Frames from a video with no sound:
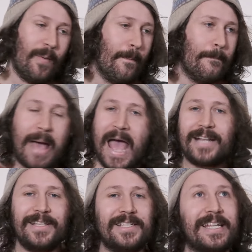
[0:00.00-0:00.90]

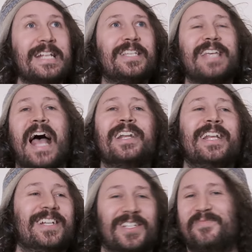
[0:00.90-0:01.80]
Madness,
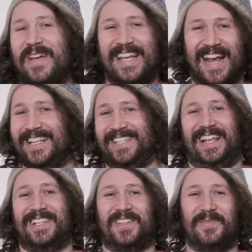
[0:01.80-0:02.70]
insanity, doesn't make any
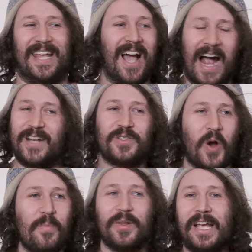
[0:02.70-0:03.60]
sense to me. I just
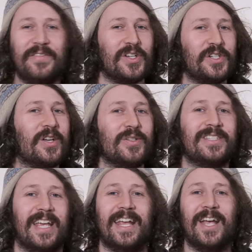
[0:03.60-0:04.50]
don't believe that she could
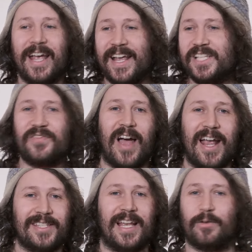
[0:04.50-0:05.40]
see his
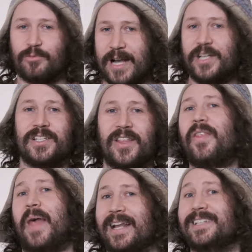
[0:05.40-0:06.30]
face and register
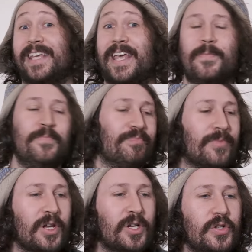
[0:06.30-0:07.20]
that that is him.
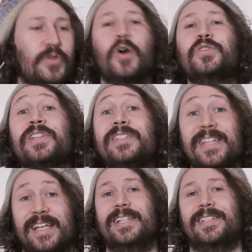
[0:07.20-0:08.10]
Nonsense
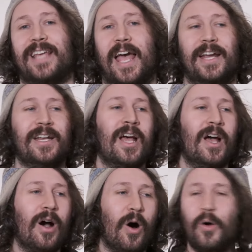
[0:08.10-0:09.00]
and insane.
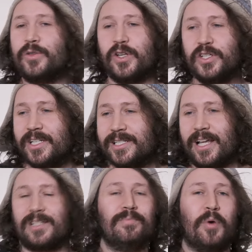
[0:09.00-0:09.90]
Also, she just
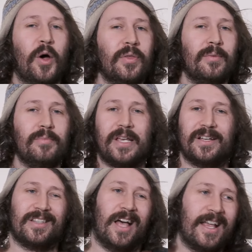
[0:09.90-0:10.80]
doesn't burn them
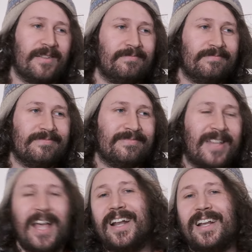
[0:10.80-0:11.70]
because, like,
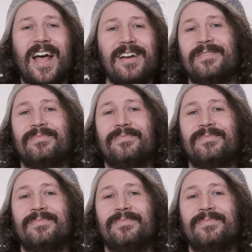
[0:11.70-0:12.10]
I don't know.